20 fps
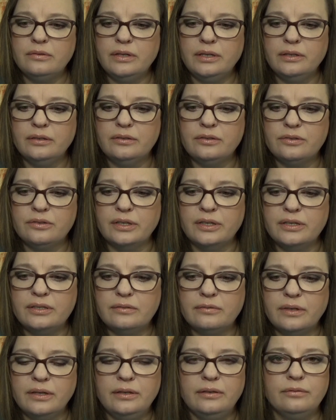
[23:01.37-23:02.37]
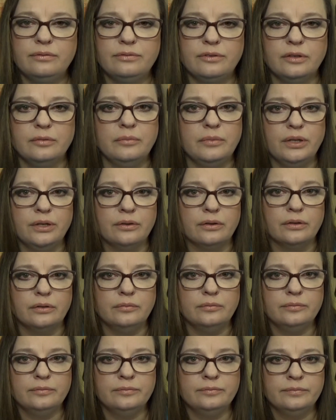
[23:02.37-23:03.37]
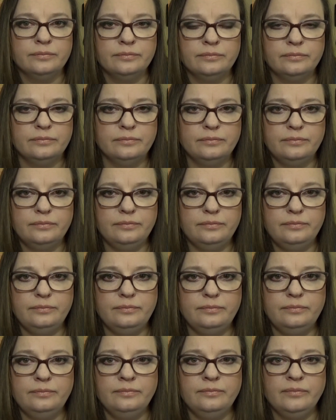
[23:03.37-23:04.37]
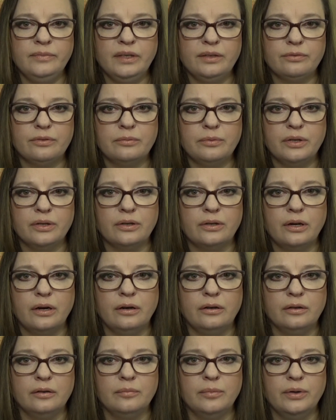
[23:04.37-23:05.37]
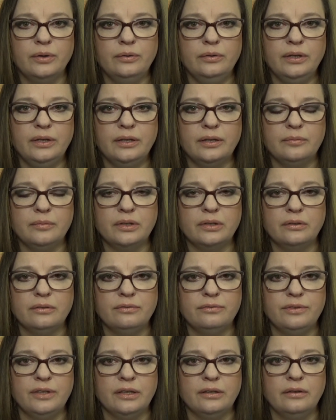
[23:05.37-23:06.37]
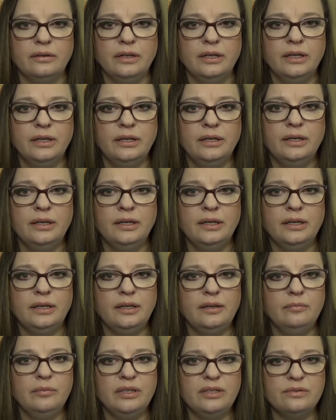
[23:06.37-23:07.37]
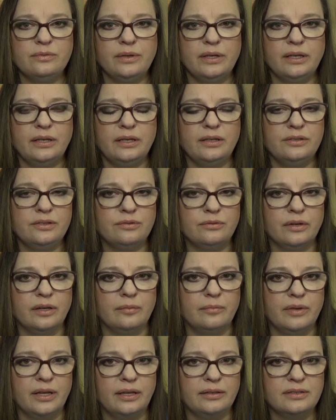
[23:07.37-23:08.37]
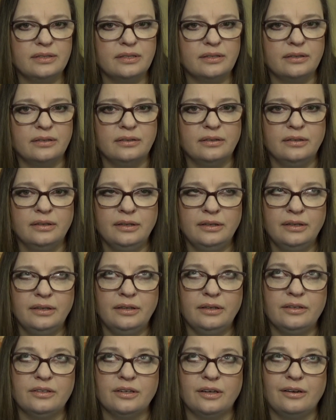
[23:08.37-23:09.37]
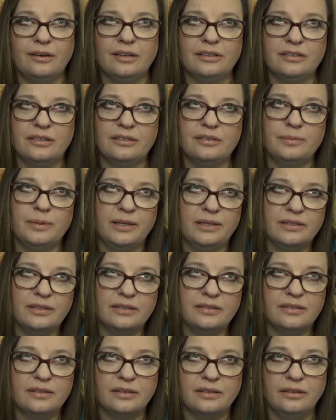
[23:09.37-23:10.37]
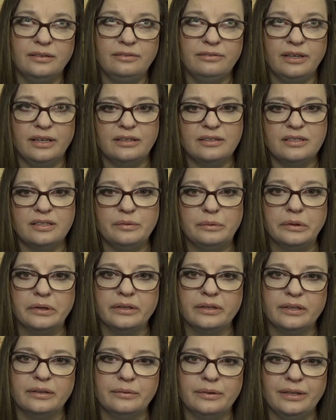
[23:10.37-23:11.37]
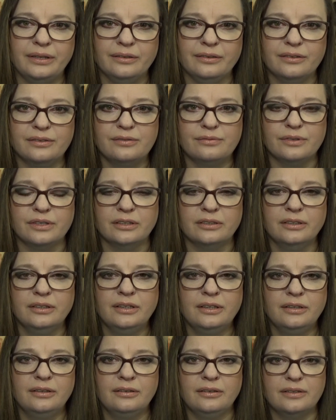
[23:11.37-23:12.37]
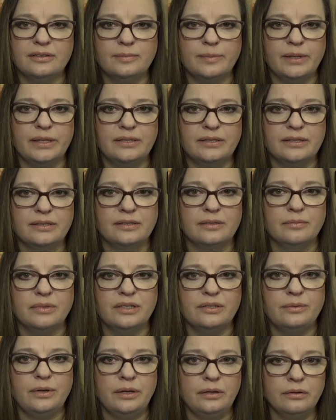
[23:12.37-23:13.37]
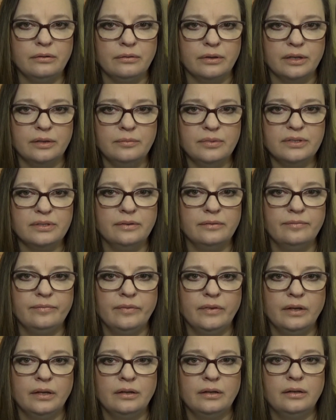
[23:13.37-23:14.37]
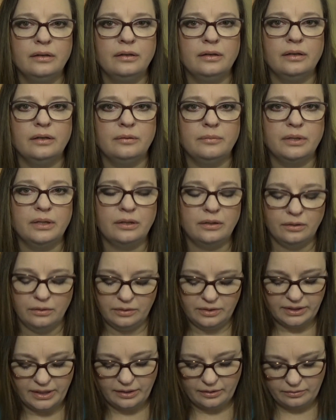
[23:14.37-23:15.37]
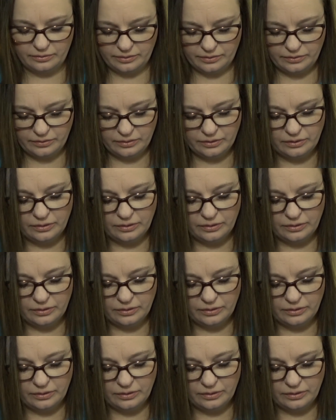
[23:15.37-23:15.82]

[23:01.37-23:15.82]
going to trace right from your from your collarbone, and I'm going to feel in between each rib. That's the intercostal space, is the fancy word that we use for the spaces in between your ribs. And I'm going to go down